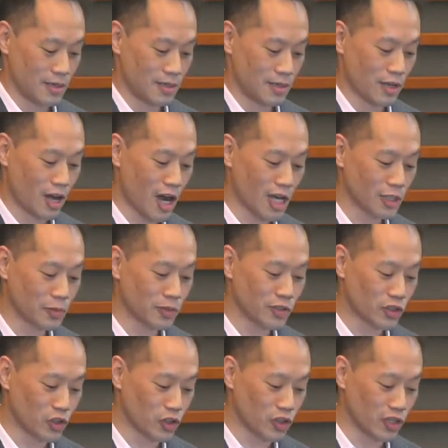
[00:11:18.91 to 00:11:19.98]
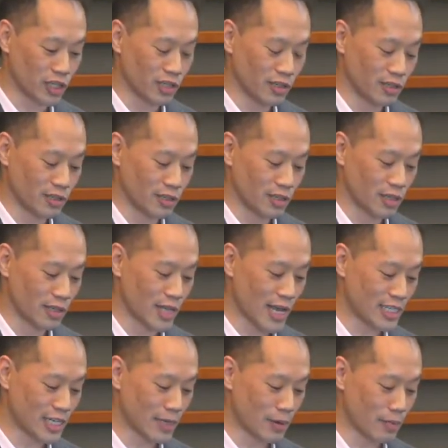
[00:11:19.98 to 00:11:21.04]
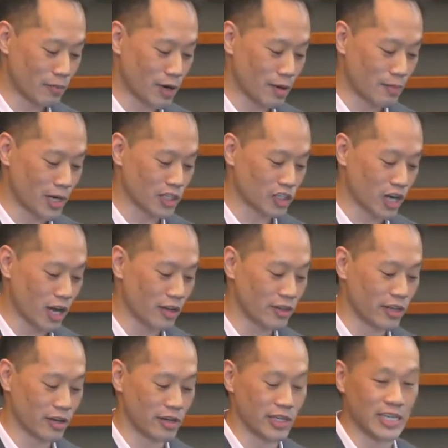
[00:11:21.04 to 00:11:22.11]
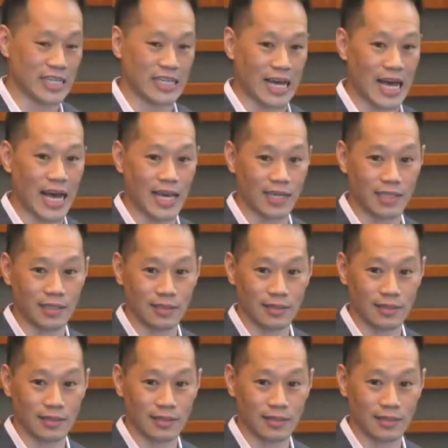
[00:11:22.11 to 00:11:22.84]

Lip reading: The hospital is dirty. Last time I brought my child there, he died.